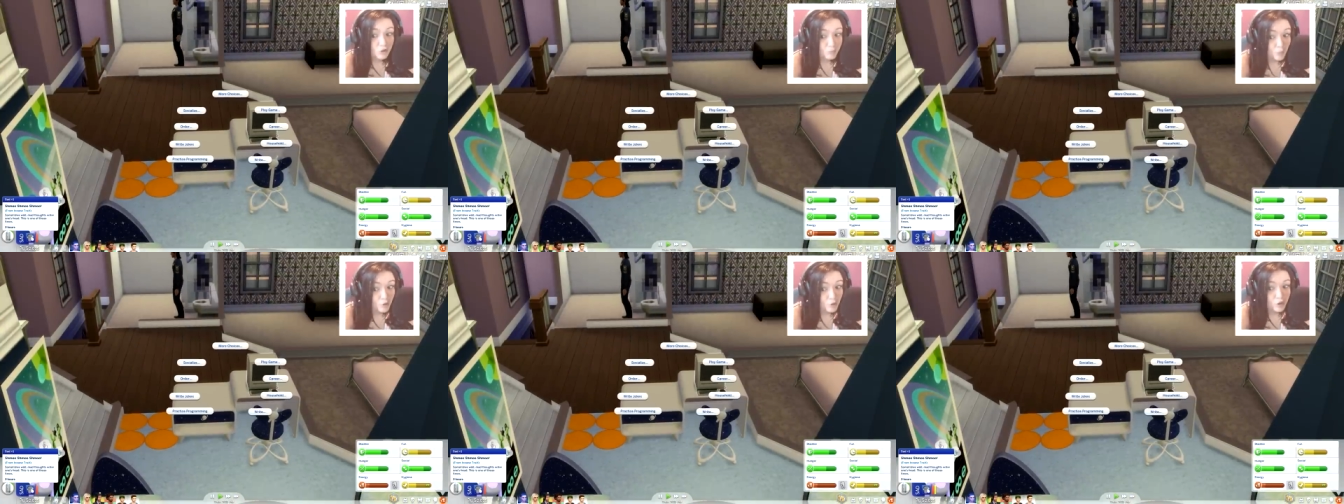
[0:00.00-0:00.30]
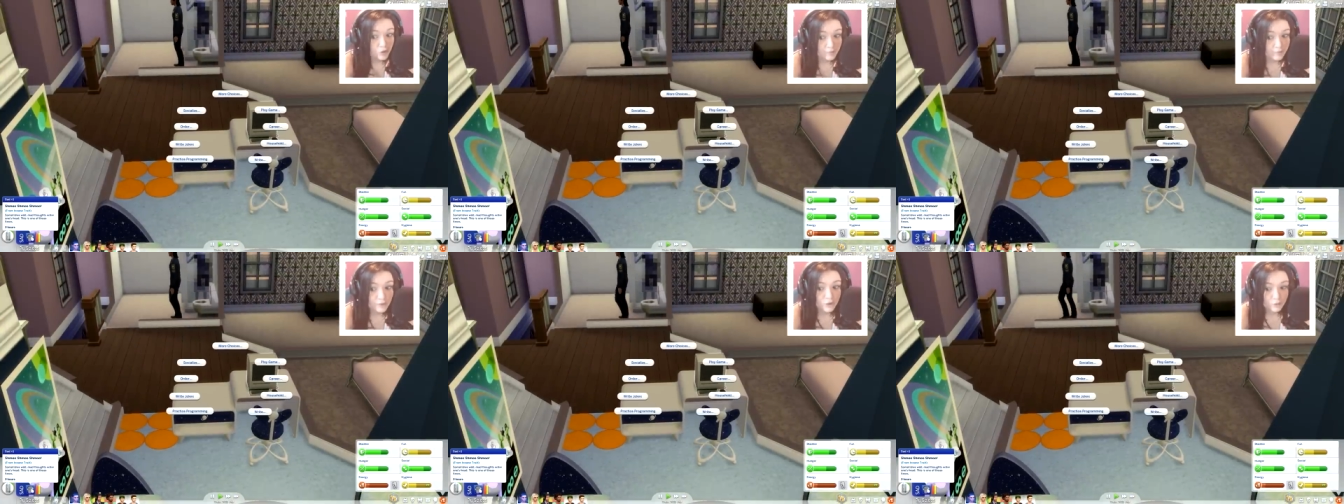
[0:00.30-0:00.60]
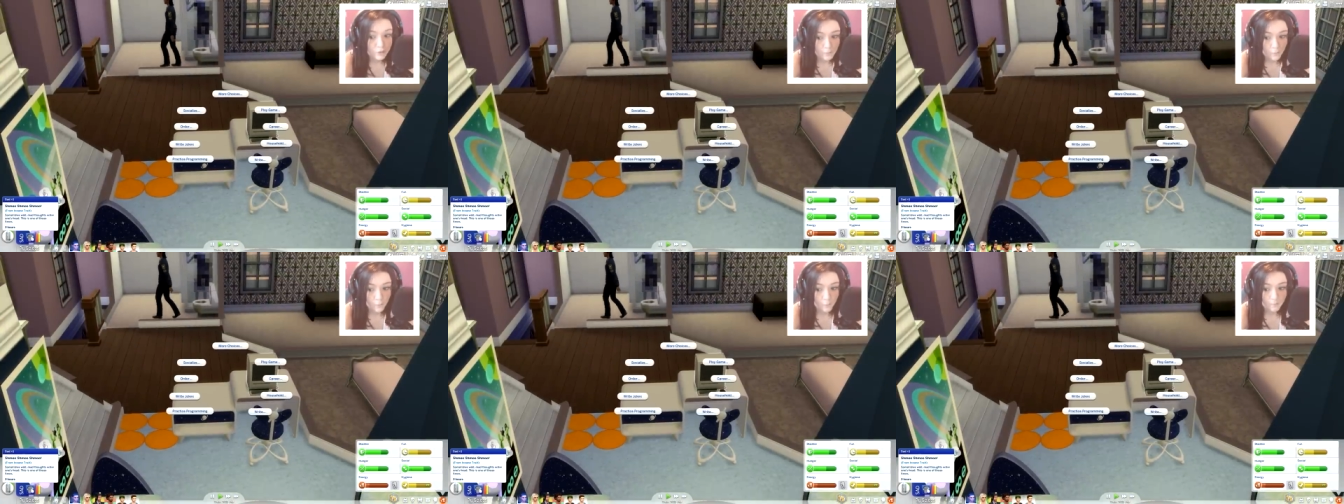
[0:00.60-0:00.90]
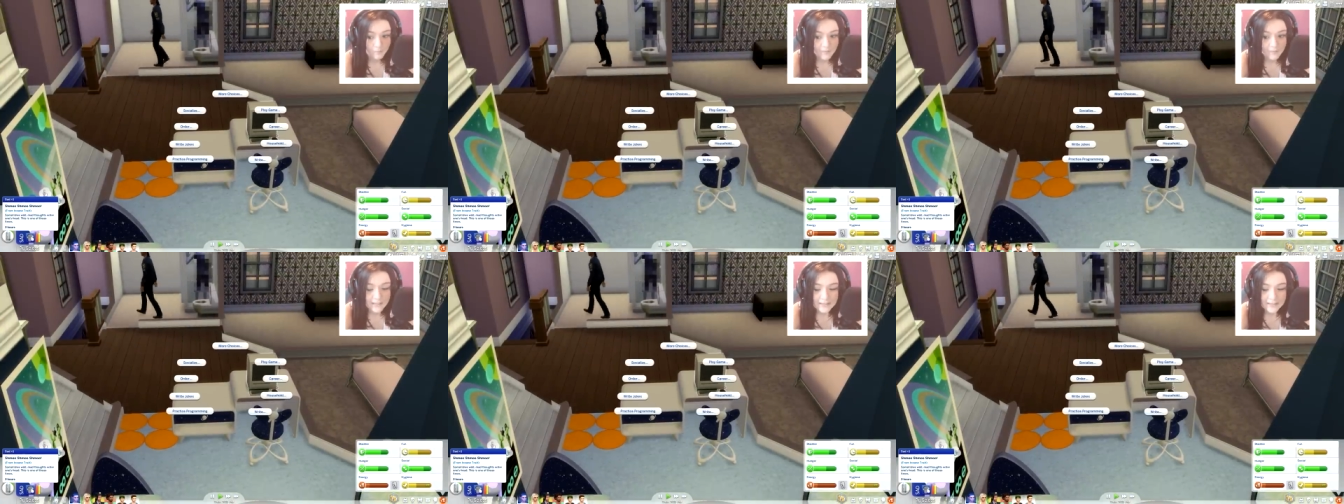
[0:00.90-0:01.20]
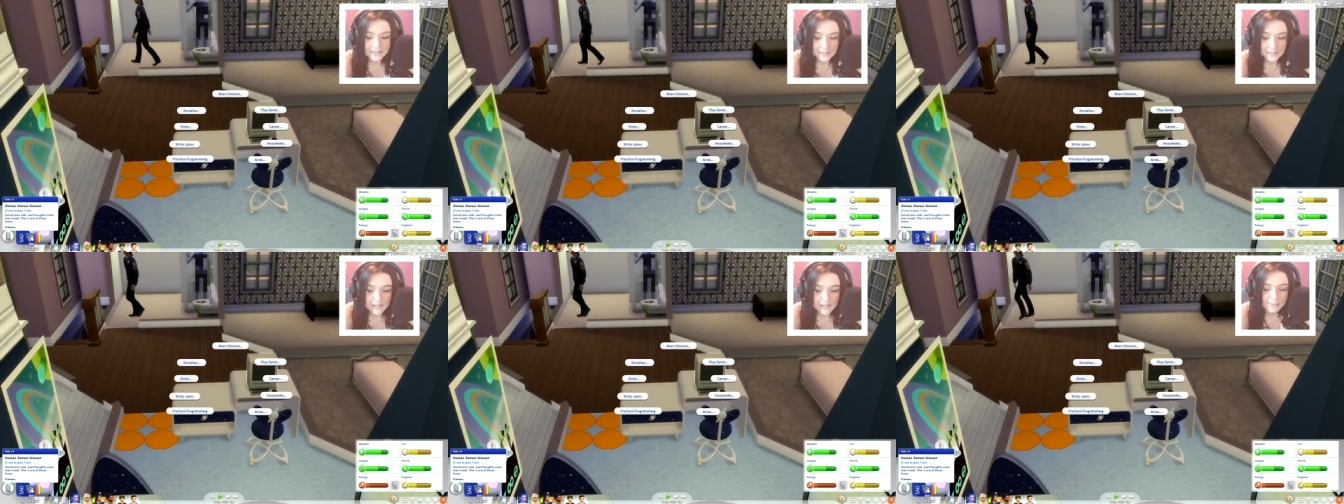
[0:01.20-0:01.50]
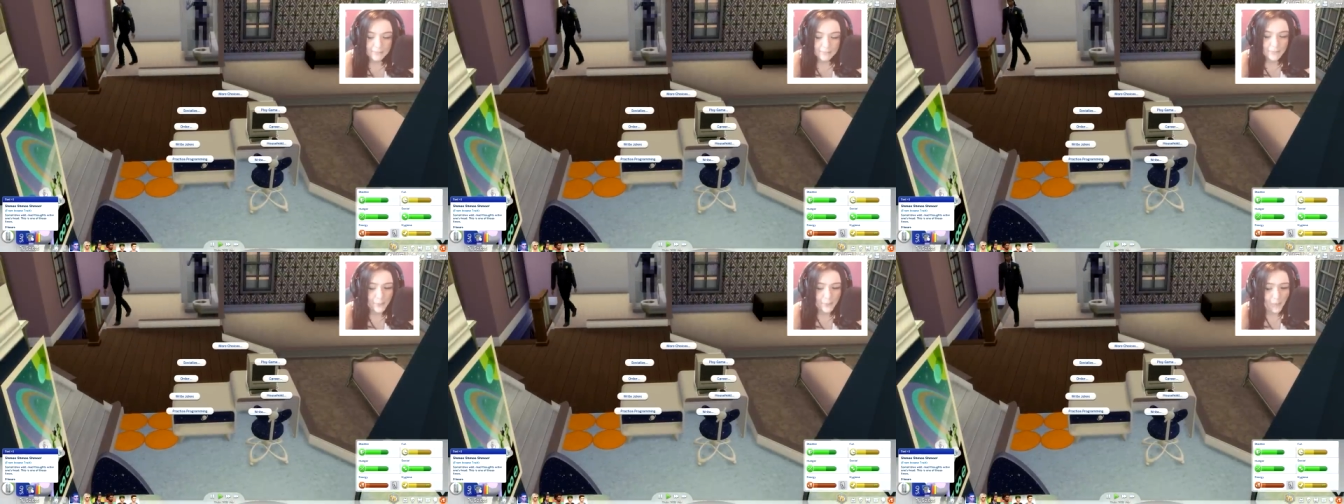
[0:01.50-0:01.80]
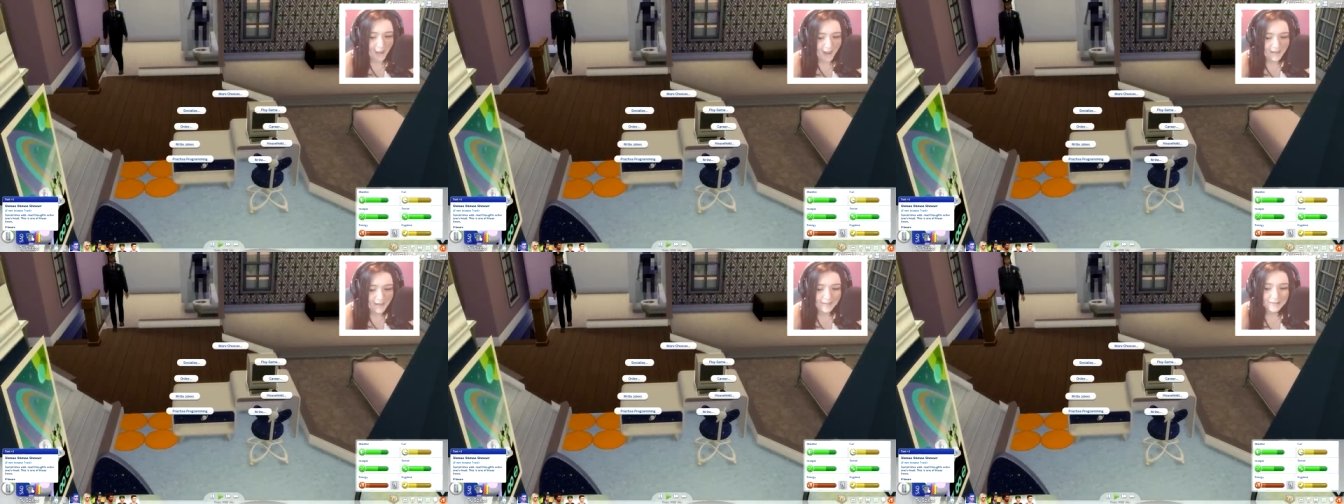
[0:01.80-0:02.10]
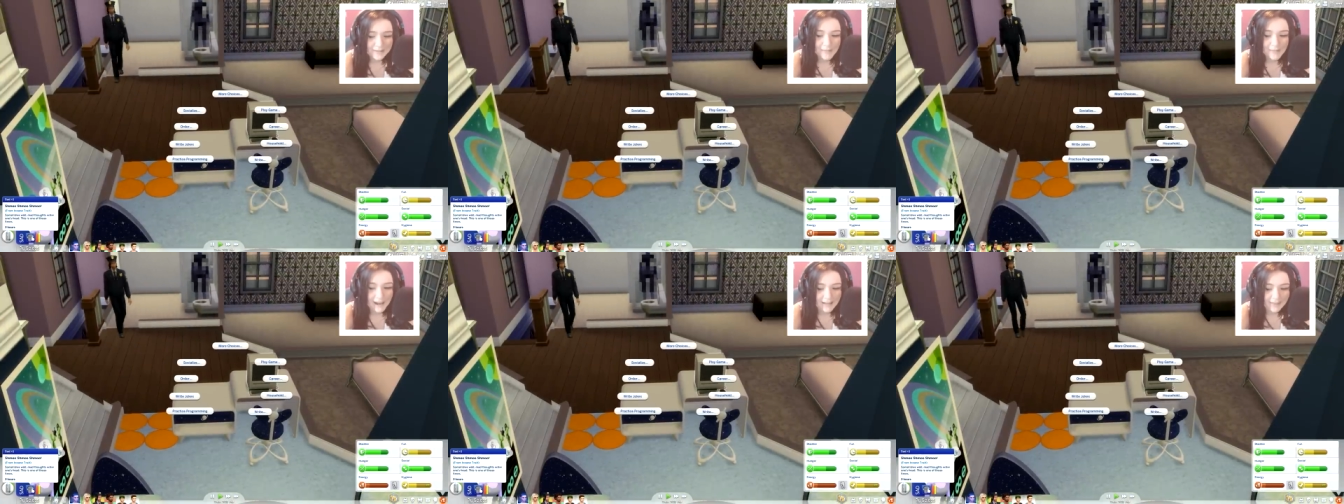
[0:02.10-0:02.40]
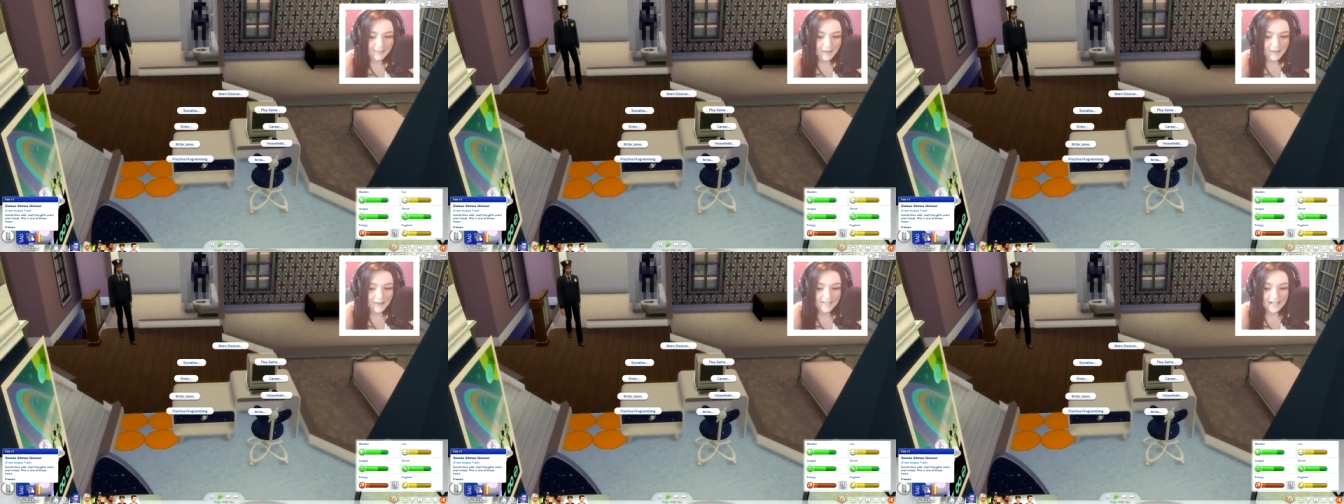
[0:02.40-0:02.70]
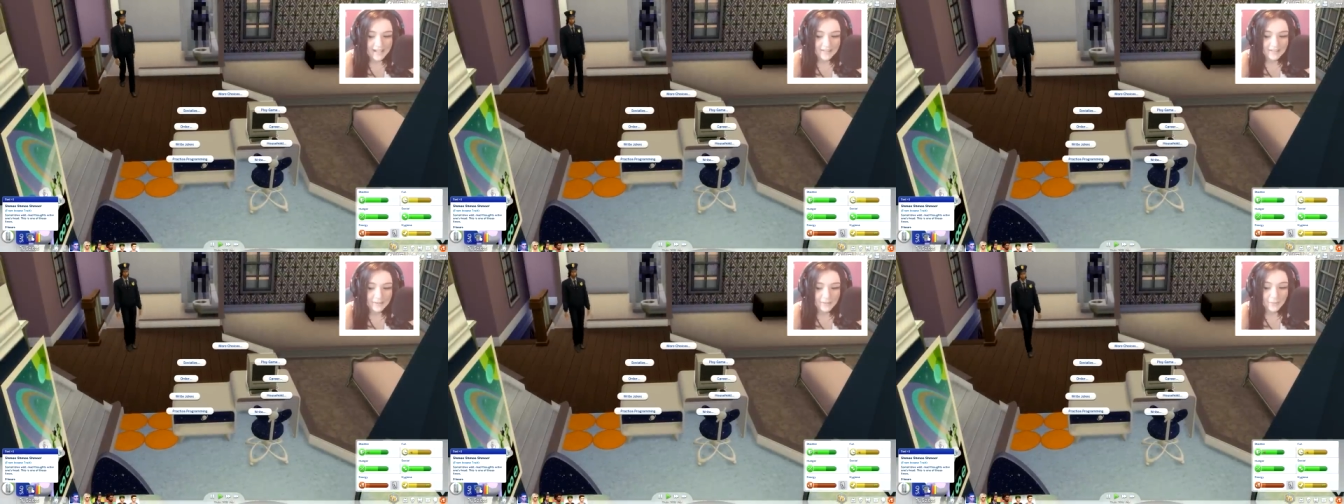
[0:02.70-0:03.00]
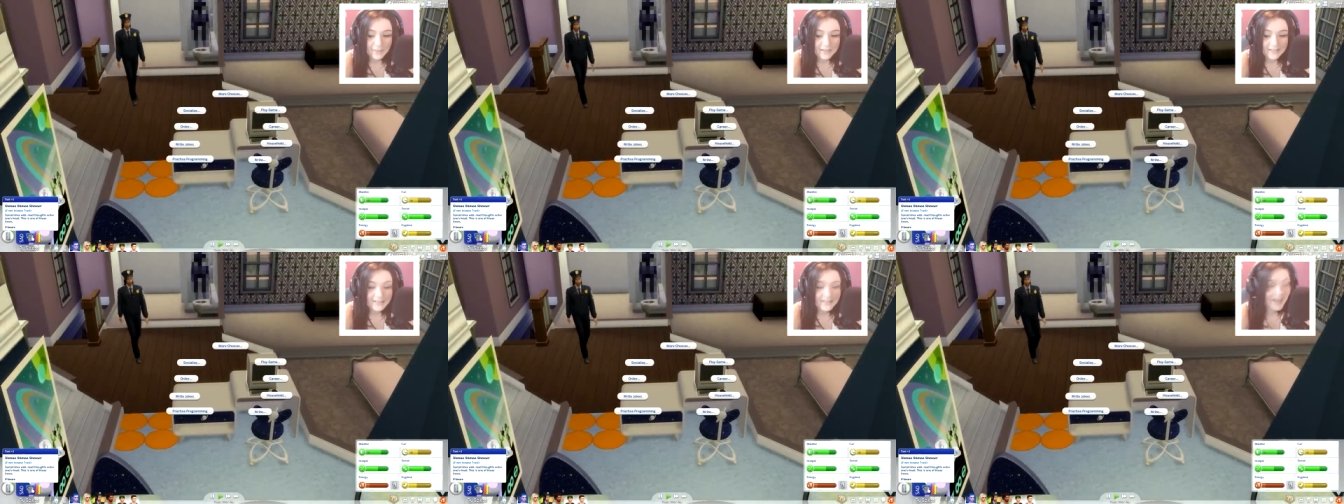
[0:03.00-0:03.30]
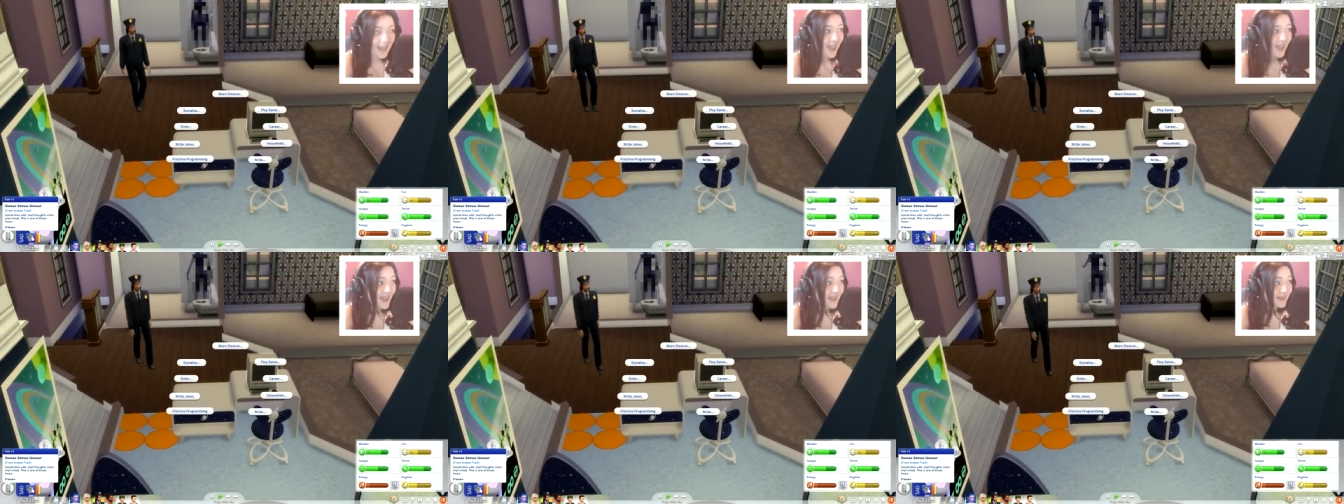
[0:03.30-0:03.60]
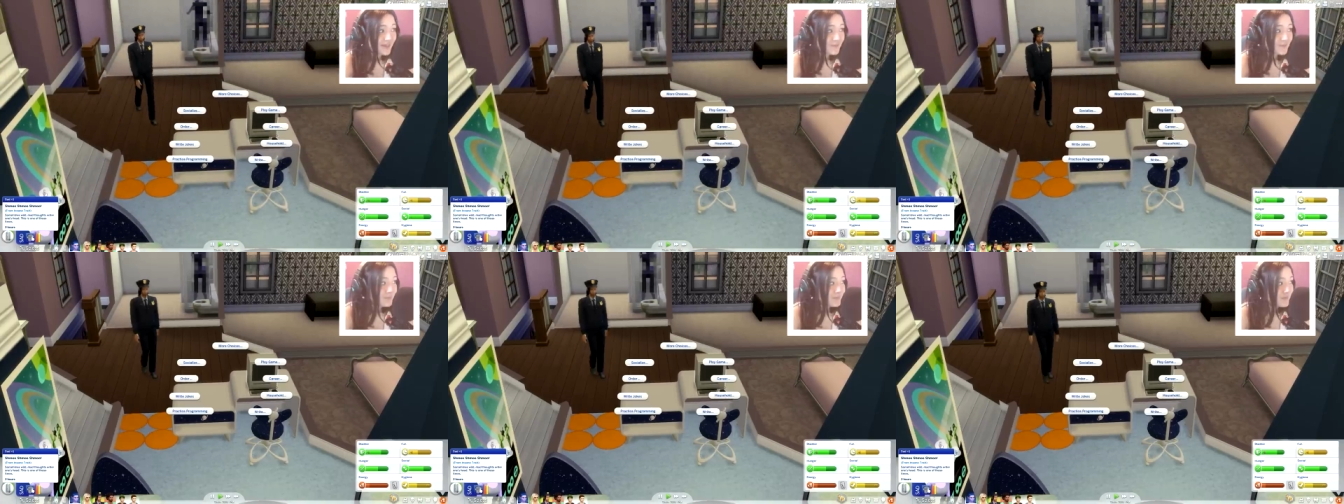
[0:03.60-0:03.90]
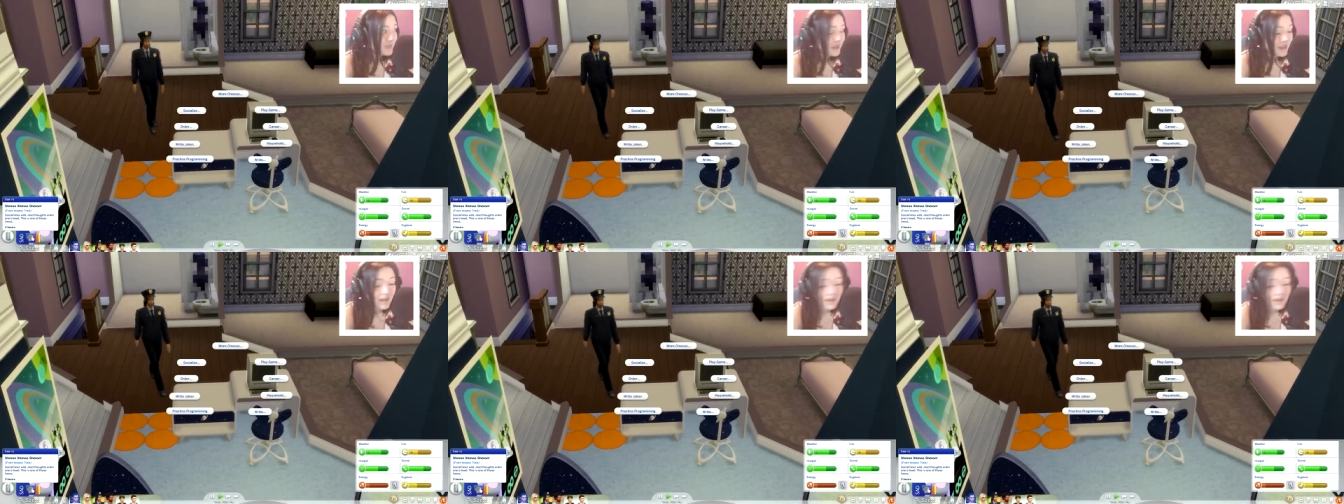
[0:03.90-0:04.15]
Shmoo, shmoo, shmoo. Sometimes wild, mad thoughts enter one's head.